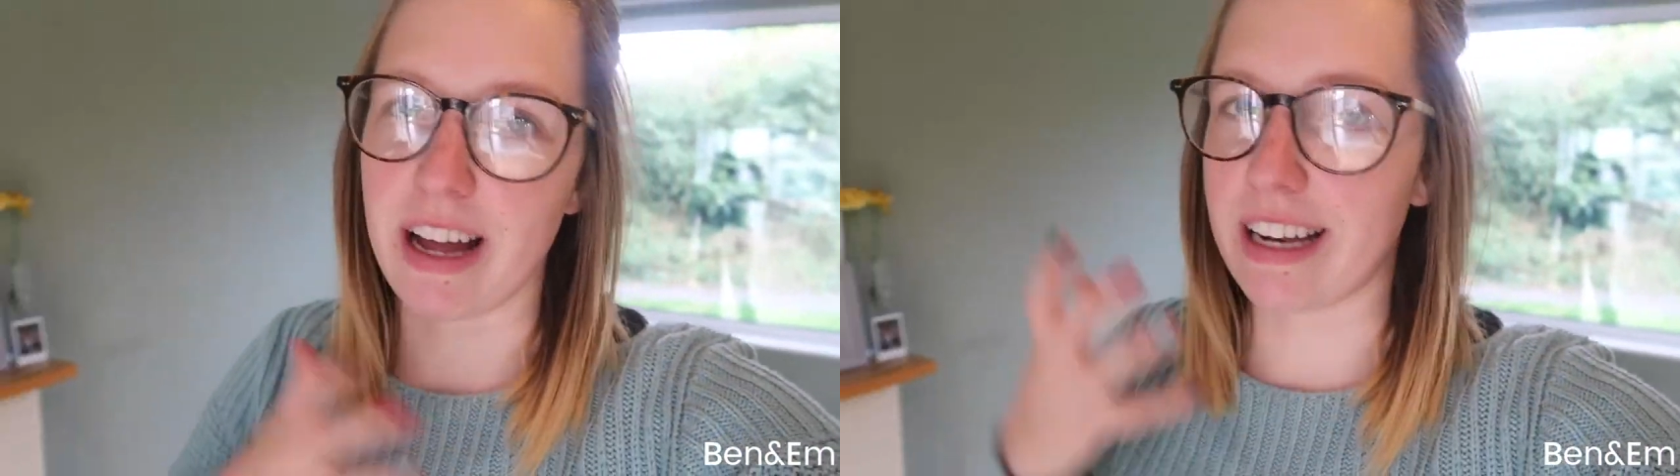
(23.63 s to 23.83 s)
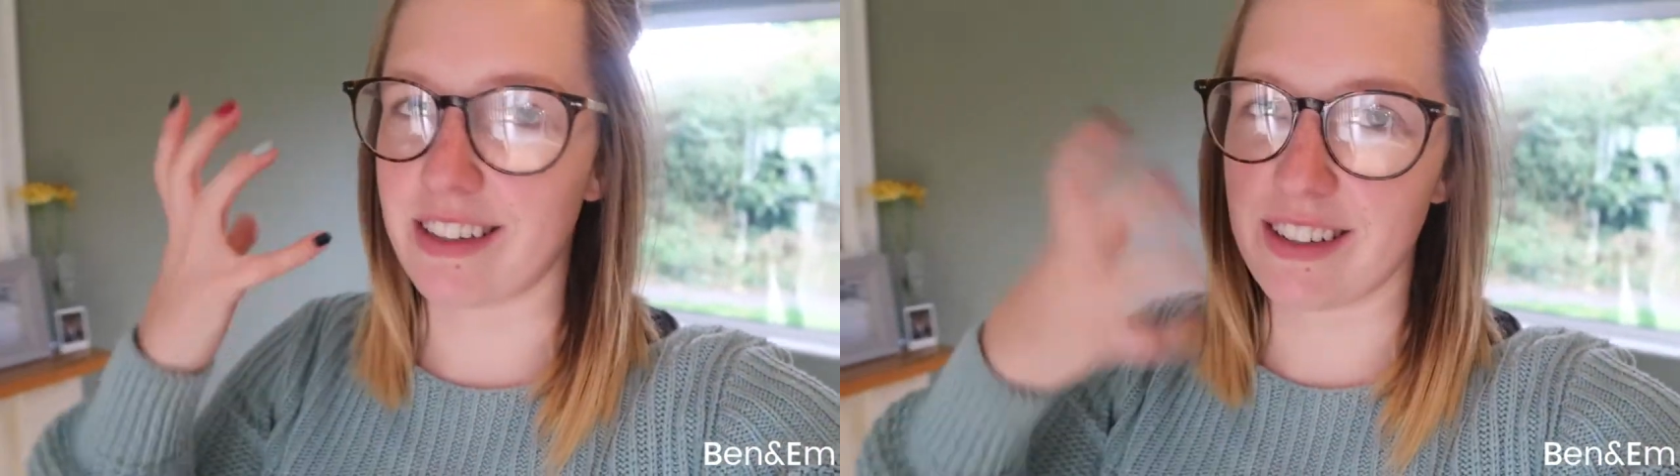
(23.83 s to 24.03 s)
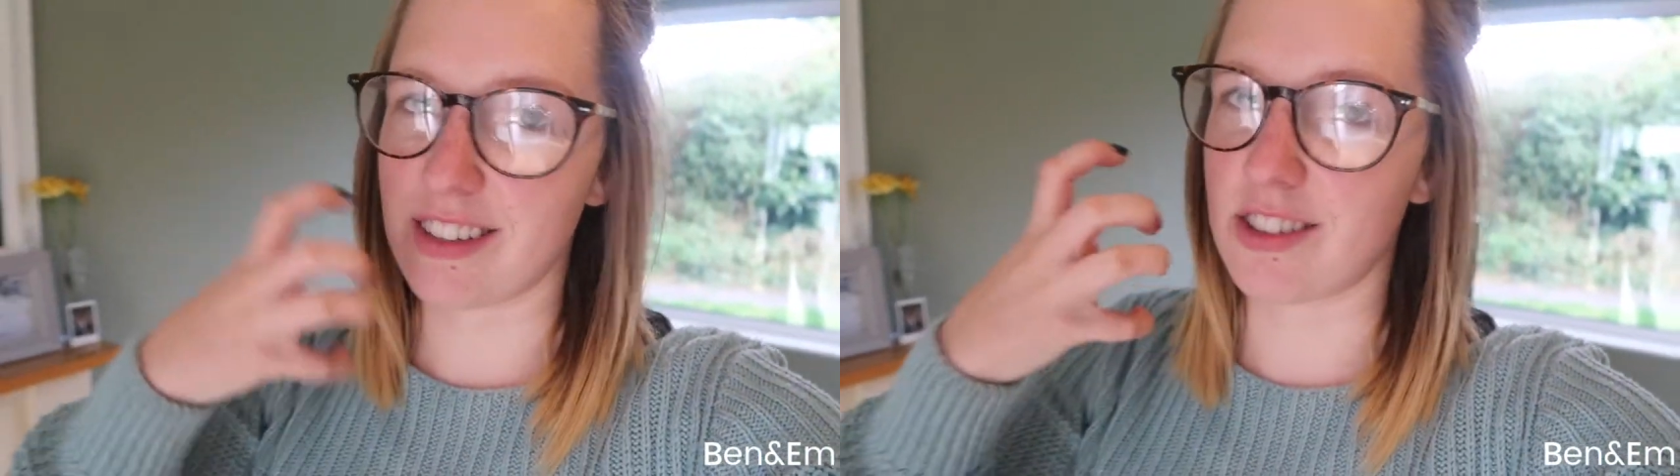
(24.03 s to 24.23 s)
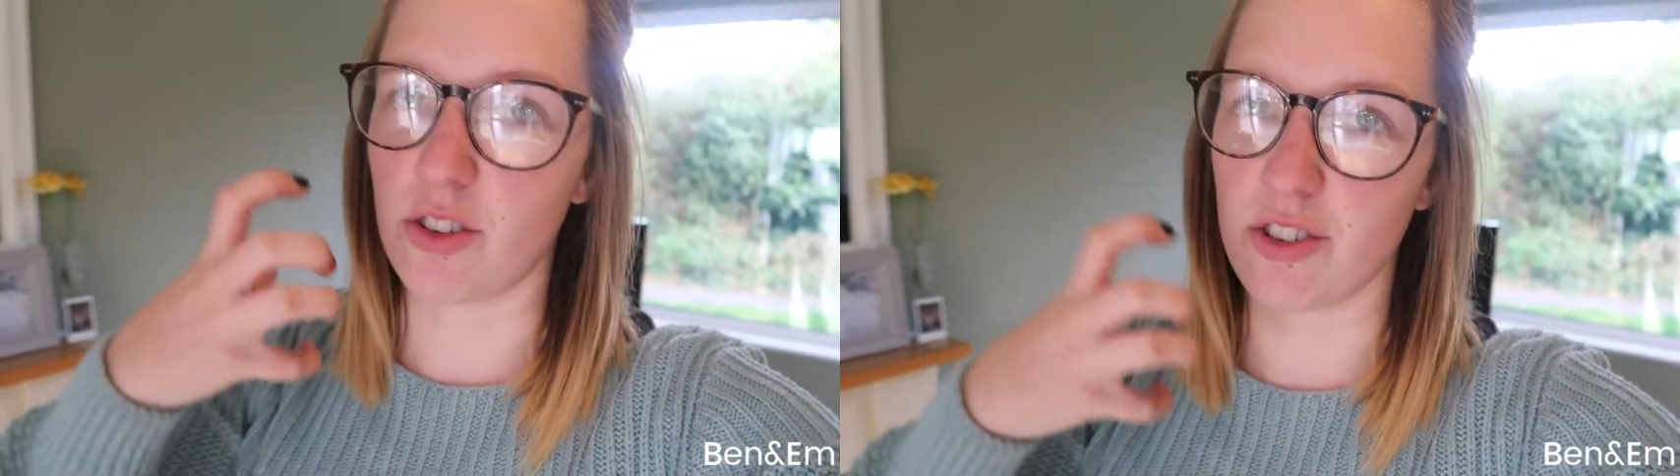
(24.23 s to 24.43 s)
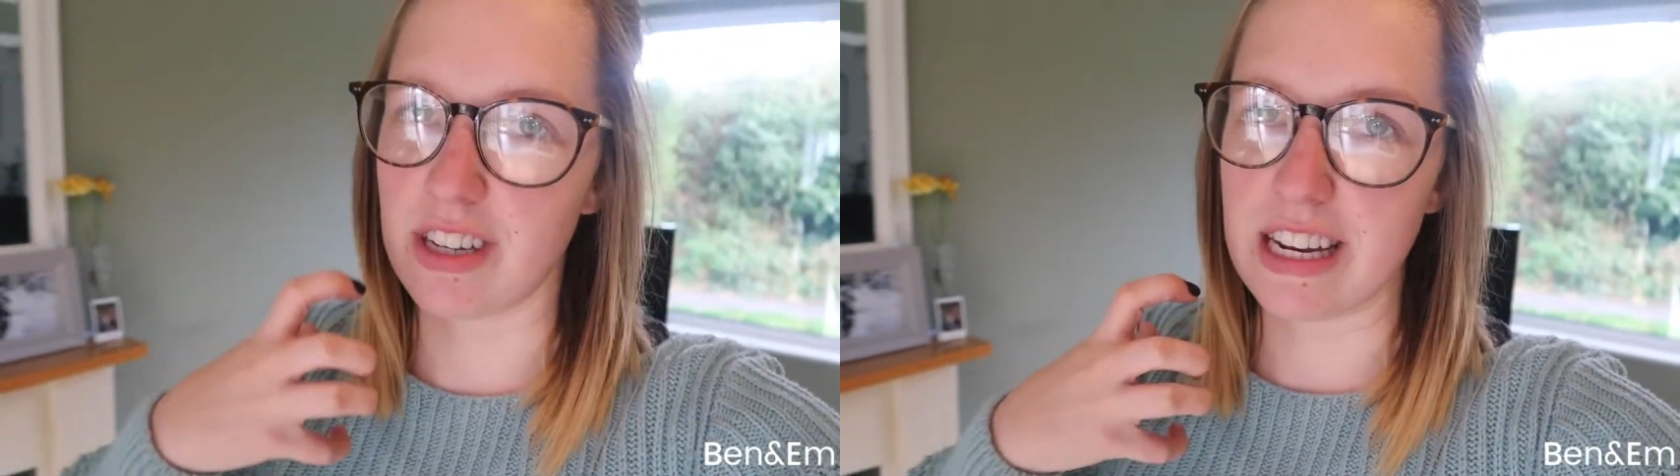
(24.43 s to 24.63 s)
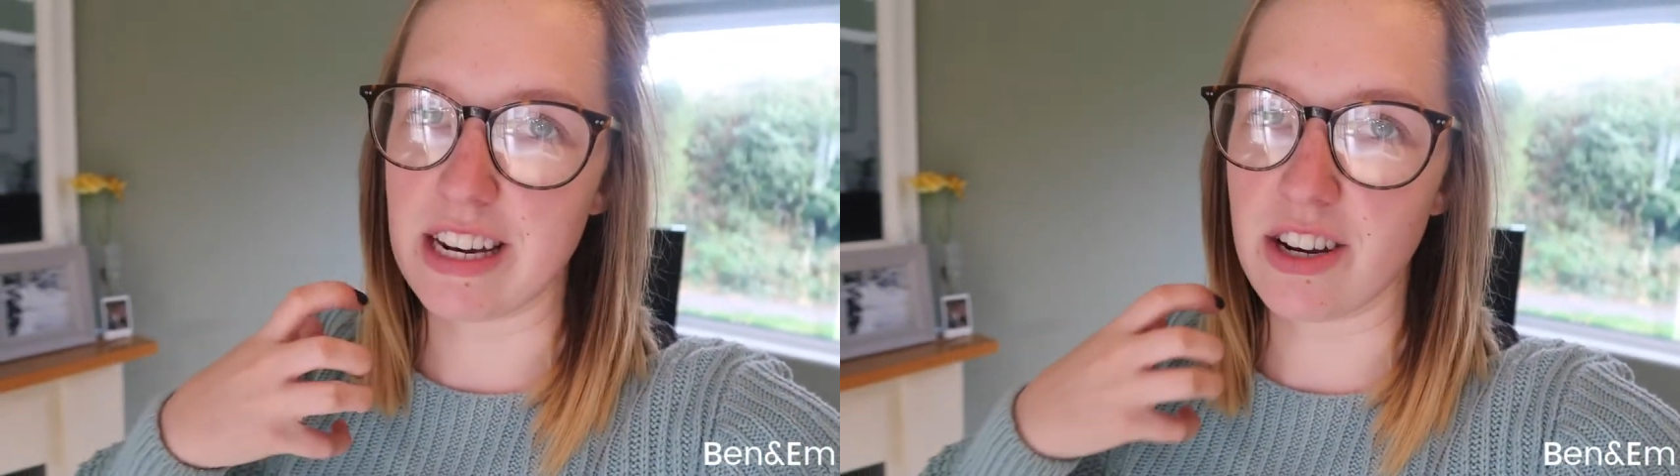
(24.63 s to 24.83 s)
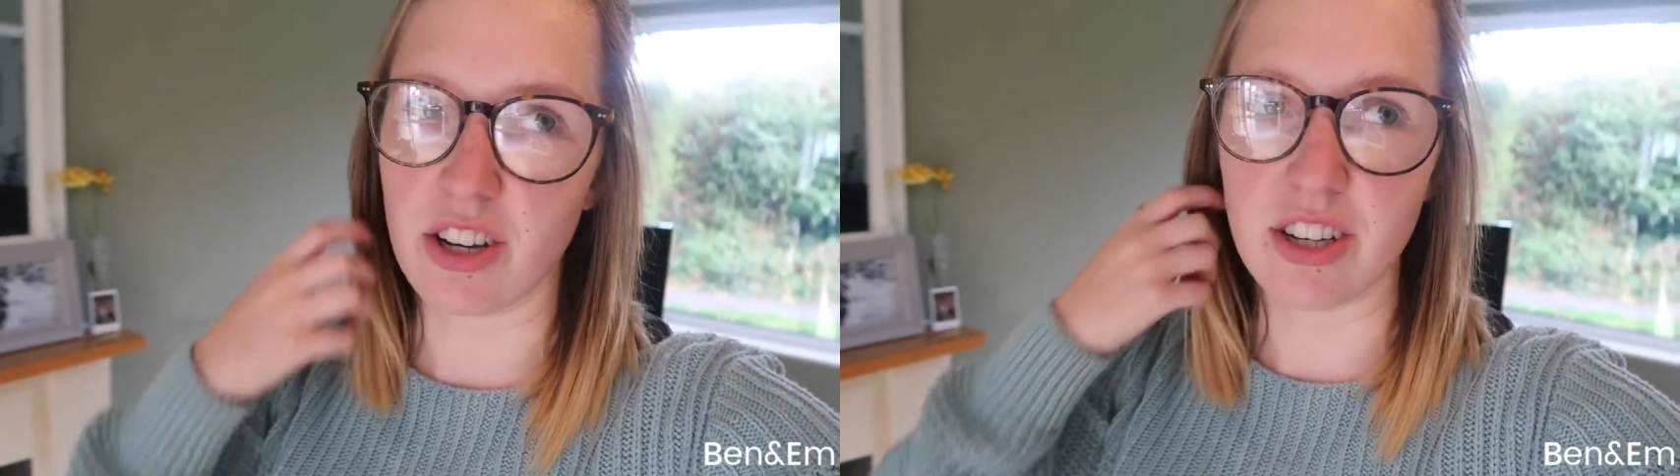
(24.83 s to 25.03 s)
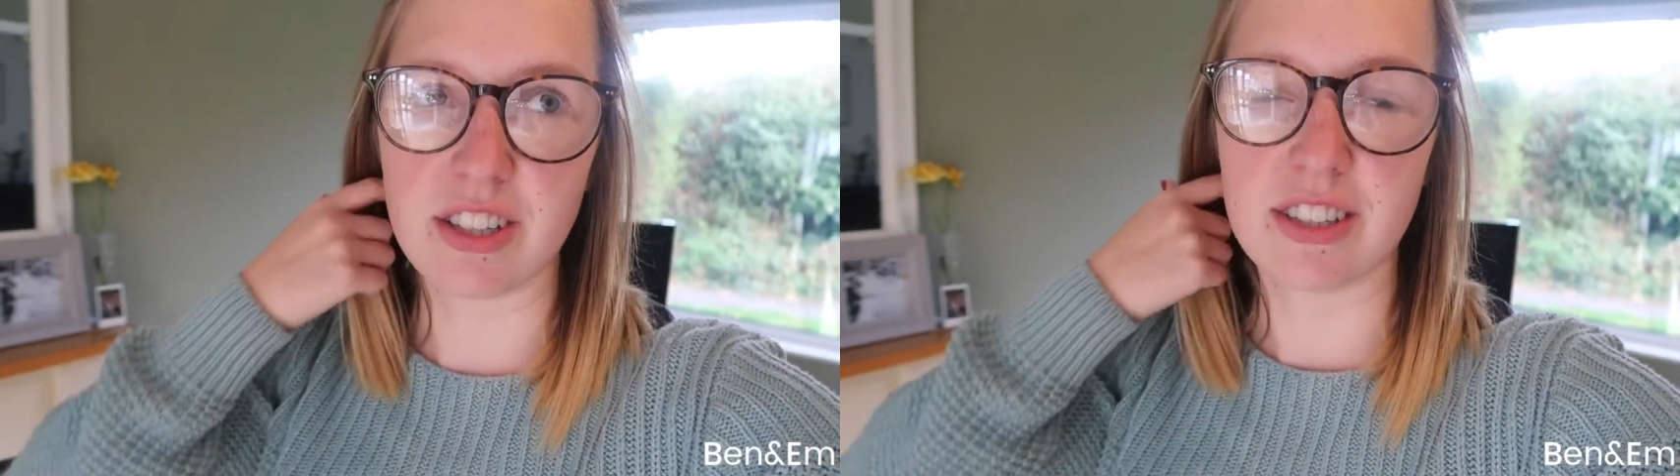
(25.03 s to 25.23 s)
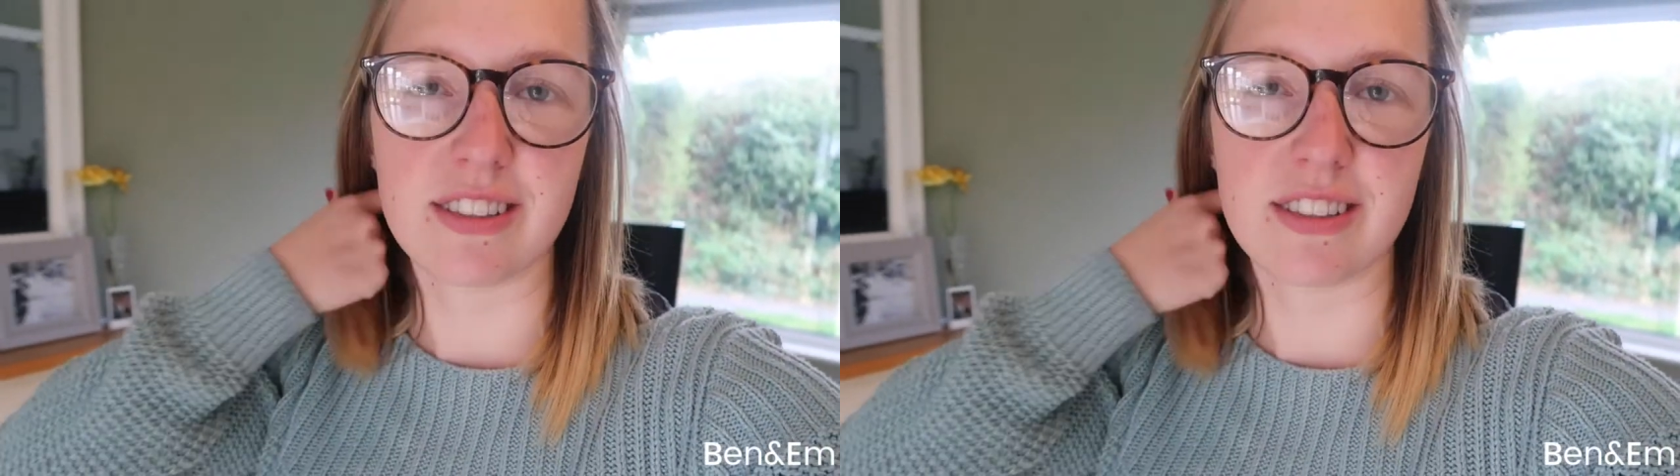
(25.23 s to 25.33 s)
and snottiness